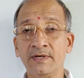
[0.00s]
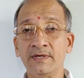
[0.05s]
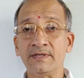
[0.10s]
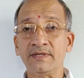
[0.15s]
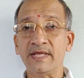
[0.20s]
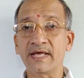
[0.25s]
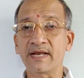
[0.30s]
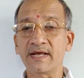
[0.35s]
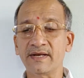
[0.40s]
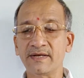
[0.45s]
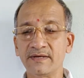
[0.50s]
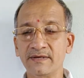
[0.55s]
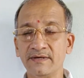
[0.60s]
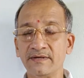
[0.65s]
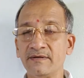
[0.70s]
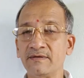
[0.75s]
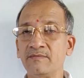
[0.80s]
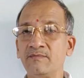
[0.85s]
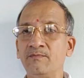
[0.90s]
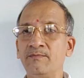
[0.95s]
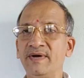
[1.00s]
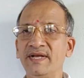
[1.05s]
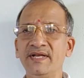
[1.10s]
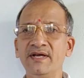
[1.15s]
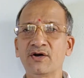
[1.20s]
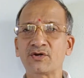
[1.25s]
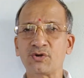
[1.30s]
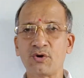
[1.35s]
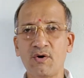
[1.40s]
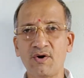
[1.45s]
There are many
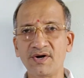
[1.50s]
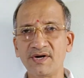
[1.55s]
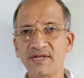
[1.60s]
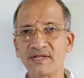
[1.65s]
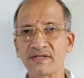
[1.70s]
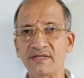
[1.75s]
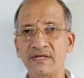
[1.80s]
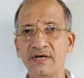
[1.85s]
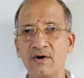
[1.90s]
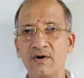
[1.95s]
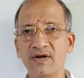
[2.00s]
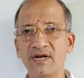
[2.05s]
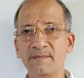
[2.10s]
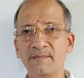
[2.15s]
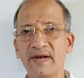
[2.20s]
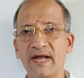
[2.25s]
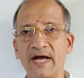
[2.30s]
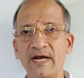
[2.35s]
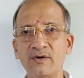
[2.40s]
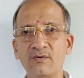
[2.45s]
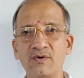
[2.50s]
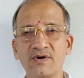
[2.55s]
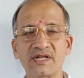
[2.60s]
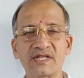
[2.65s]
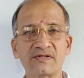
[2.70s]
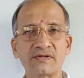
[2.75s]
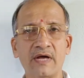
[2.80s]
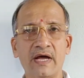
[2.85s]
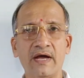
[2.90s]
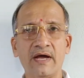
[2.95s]
authorities. The Honorable High Court
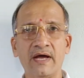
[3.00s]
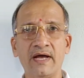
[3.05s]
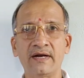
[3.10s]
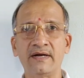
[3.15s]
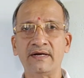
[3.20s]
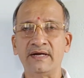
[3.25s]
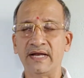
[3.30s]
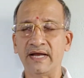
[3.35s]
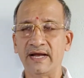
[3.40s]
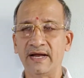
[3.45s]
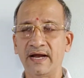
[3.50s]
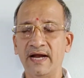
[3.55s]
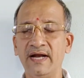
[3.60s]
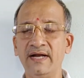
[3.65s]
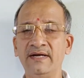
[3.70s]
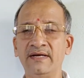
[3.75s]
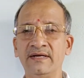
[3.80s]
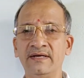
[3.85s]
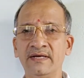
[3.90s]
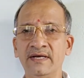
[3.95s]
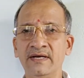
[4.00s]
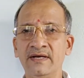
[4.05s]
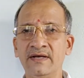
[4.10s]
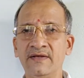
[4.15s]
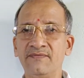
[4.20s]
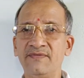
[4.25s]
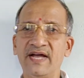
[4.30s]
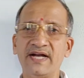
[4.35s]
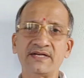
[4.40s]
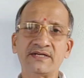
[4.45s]
has held
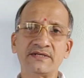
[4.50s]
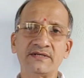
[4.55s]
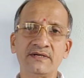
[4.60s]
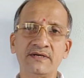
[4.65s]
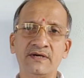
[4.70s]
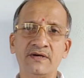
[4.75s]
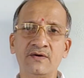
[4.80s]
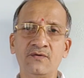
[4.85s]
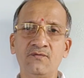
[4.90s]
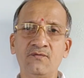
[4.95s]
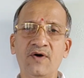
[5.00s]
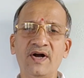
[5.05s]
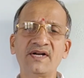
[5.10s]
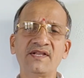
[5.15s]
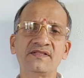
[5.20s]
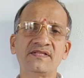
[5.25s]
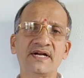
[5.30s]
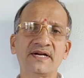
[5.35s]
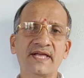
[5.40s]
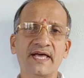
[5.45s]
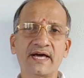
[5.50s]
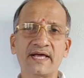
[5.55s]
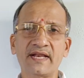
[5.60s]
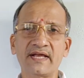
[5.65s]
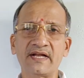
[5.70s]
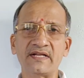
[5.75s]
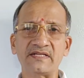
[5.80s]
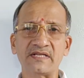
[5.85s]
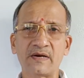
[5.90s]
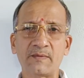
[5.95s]
that what is that
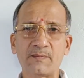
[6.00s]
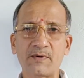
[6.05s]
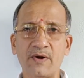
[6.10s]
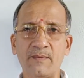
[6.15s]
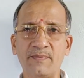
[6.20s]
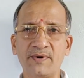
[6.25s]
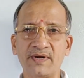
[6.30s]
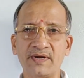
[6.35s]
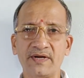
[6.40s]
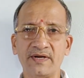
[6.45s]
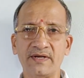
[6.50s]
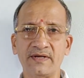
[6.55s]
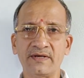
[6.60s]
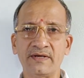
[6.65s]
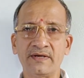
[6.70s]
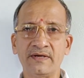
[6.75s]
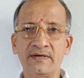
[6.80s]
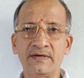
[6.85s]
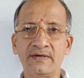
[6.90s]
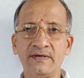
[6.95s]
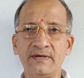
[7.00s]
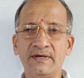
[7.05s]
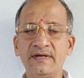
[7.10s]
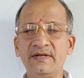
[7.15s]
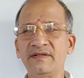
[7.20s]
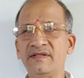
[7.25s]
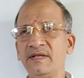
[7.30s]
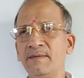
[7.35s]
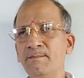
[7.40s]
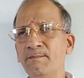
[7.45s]
agricultural property?
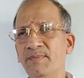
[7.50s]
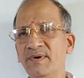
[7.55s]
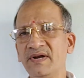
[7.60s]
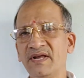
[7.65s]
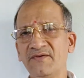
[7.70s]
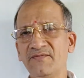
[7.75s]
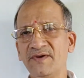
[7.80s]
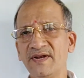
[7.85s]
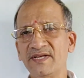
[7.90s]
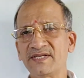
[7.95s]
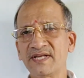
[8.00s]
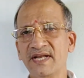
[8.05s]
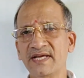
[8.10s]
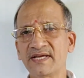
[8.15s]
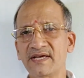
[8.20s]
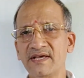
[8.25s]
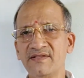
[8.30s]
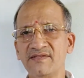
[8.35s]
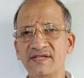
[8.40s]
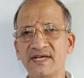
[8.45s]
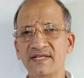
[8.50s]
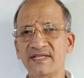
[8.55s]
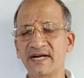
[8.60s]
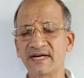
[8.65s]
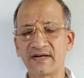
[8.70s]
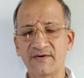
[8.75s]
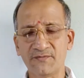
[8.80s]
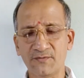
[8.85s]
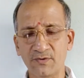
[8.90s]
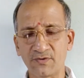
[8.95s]
In simple definition, I can say
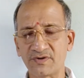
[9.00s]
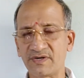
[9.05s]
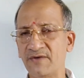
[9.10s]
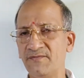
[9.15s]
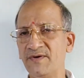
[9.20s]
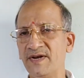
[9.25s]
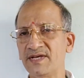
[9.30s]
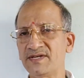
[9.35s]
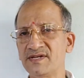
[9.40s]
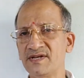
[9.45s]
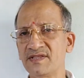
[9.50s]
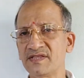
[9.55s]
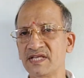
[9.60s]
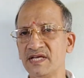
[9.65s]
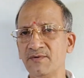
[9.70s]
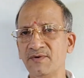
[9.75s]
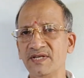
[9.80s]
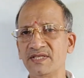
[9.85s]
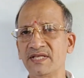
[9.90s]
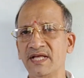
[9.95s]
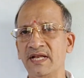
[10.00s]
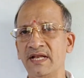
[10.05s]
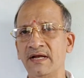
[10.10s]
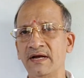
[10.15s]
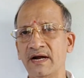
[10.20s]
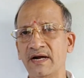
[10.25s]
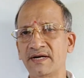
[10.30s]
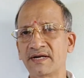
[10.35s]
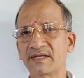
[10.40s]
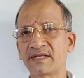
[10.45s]
that, of course, definition is given
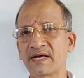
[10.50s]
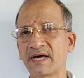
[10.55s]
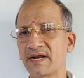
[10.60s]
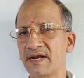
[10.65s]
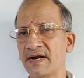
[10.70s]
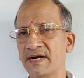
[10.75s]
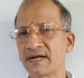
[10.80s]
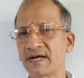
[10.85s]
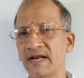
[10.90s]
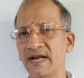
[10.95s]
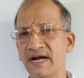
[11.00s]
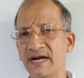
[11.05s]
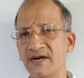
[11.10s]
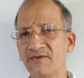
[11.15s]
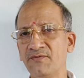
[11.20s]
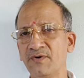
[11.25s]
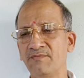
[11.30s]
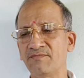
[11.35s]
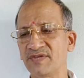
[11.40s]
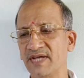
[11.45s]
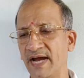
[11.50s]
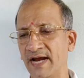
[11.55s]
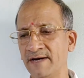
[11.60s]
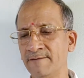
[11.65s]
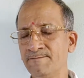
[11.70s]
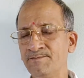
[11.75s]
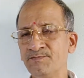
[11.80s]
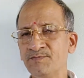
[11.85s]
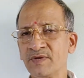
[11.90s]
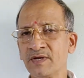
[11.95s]
under the Karnataka Land Reforms
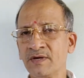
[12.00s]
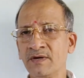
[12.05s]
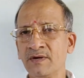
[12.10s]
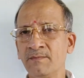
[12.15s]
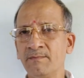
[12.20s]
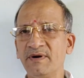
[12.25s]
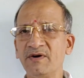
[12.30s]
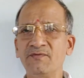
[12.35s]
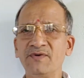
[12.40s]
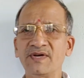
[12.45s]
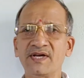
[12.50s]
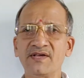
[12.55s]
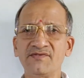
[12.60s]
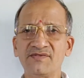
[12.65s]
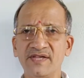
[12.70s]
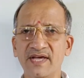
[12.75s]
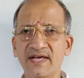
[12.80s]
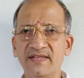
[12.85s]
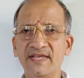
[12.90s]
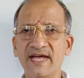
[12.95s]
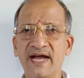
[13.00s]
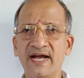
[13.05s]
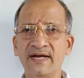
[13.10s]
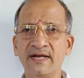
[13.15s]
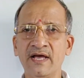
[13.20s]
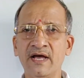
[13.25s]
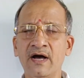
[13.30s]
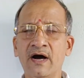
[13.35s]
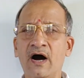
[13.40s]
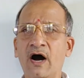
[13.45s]
Act, but we can say
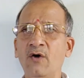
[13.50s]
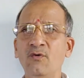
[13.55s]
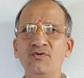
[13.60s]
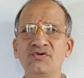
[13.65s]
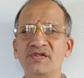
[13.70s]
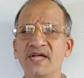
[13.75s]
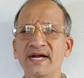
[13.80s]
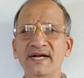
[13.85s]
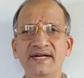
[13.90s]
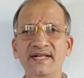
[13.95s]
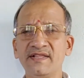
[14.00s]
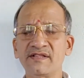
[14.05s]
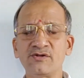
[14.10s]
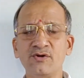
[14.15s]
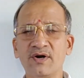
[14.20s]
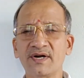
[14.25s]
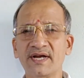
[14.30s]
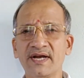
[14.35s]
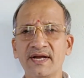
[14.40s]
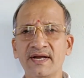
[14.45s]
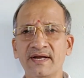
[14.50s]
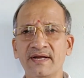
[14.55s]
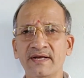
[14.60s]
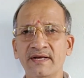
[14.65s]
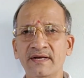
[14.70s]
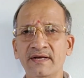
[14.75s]
that house site is not an